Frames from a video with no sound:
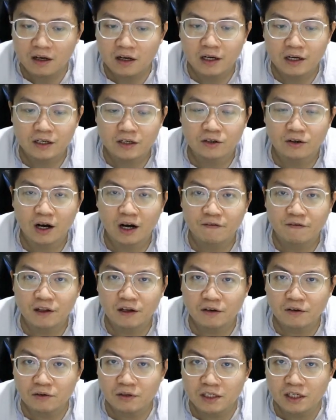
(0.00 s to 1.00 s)
So after
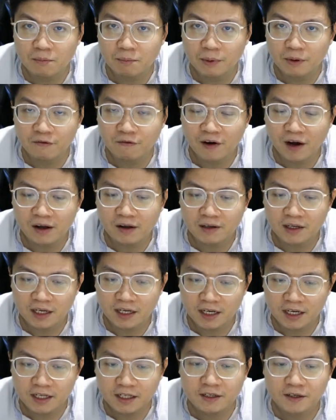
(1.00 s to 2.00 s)
you simplify
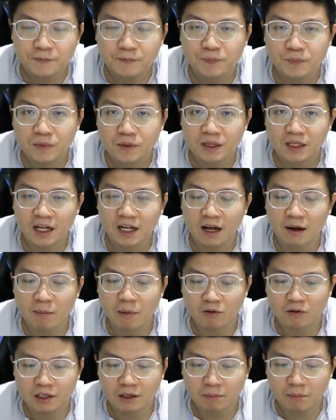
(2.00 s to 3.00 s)
it, then I
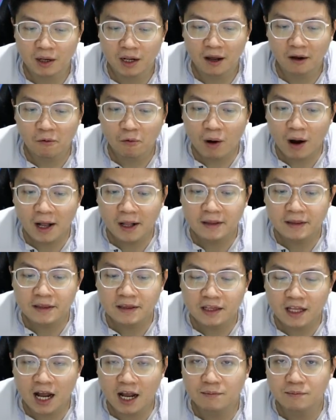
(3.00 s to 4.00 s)
multiply 1
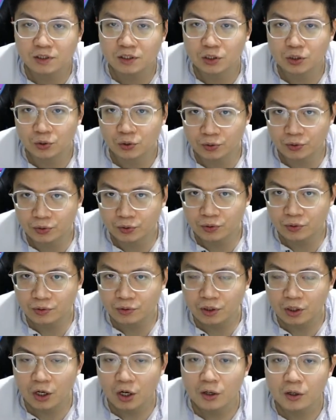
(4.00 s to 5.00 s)
times 2
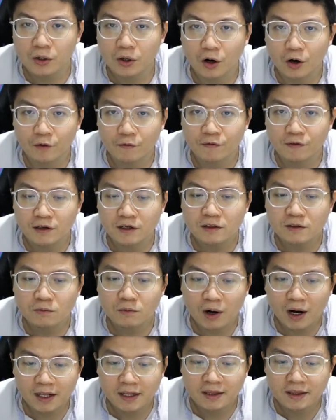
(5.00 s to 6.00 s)
over
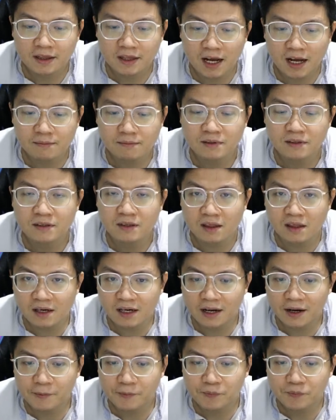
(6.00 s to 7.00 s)
1 times
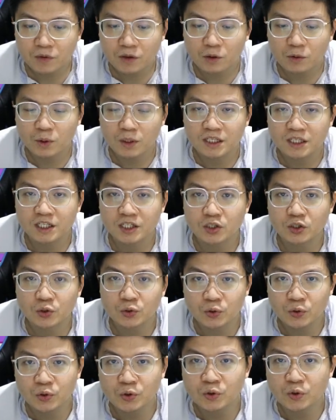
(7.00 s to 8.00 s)
3, which is
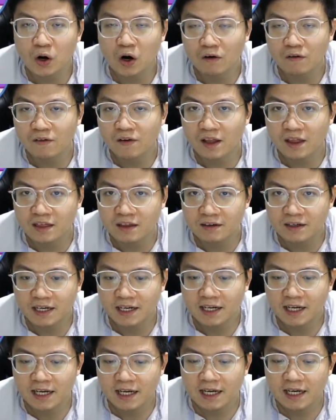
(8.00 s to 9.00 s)
2 over 3.
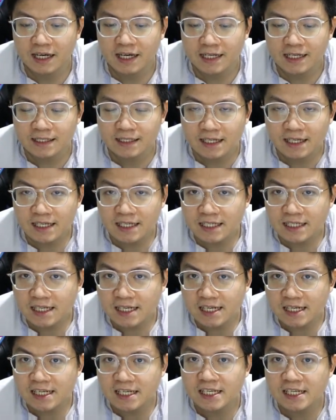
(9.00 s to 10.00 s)
This
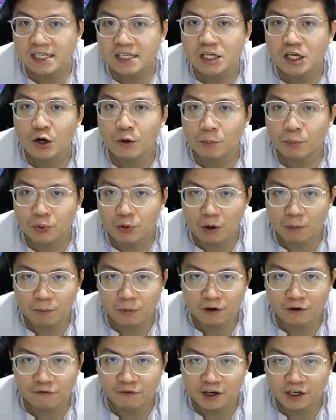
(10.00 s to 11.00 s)
is
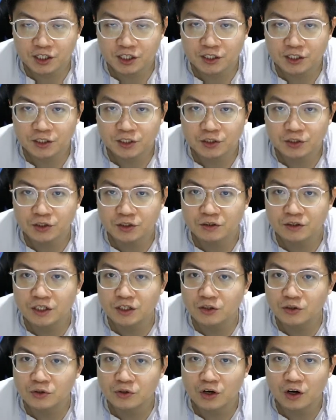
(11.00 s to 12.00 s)
proper fraction. You no need
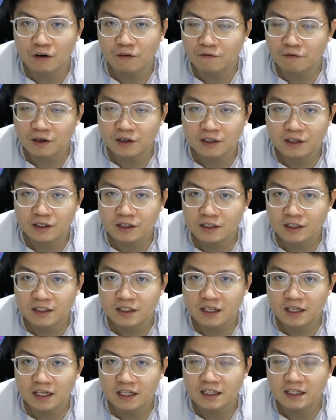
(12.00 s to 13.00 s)
to convert
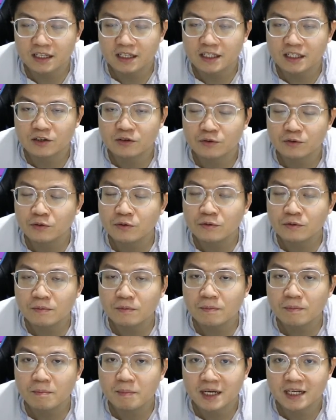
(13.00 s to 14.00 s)
it into
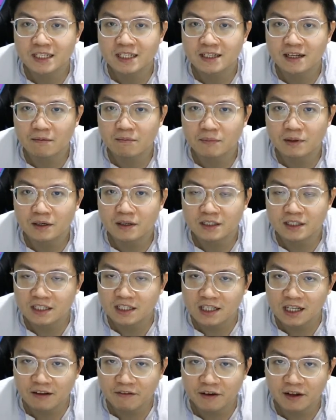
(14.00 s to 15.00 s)
mixed number. Just
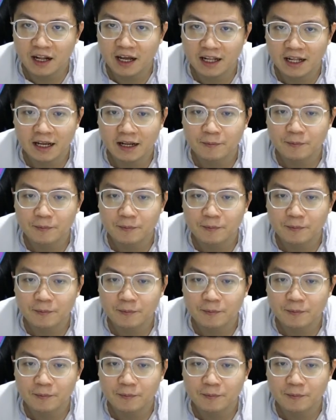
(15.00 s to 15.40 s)
leave it like that.